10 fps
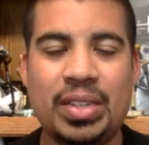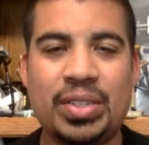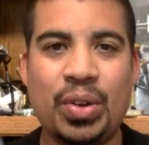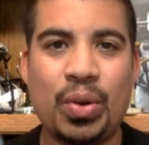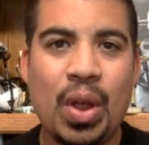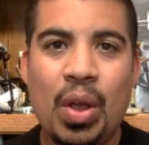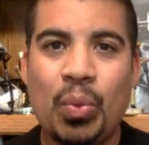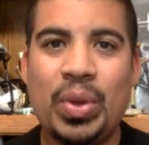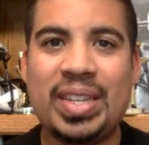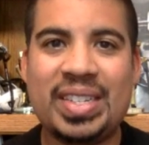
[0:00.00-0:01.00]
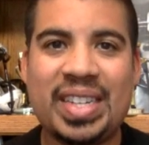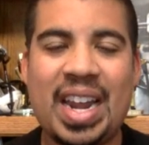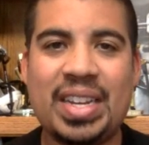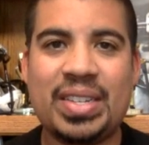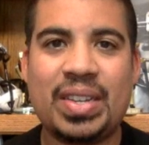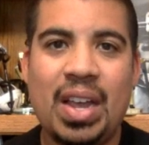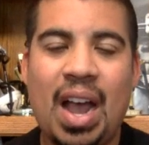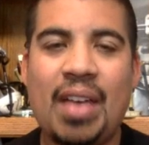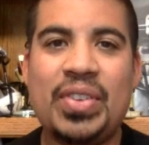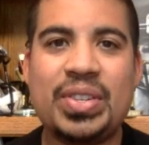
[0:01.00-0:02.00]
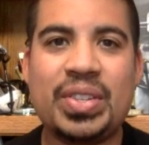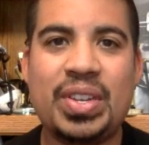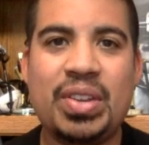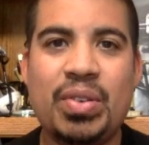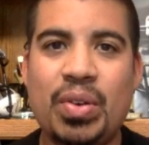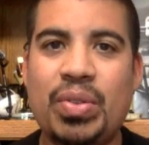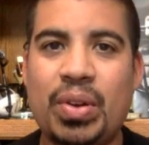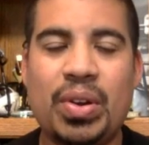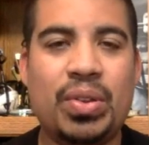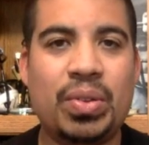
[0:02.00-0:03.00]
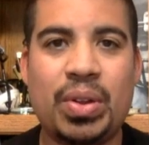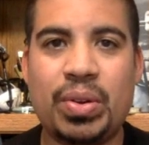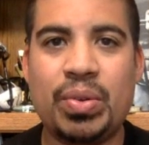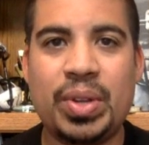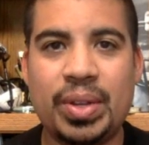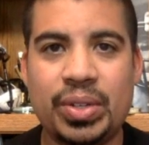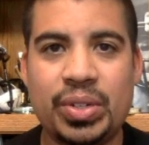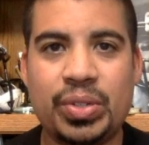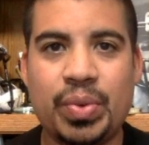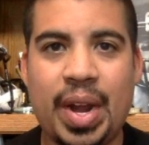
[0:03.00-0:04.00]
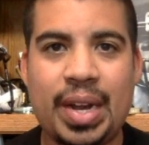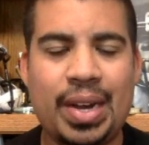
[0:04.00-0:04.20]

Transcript: So with the Saints, obviously, you know, they're going to do their due diligence, right?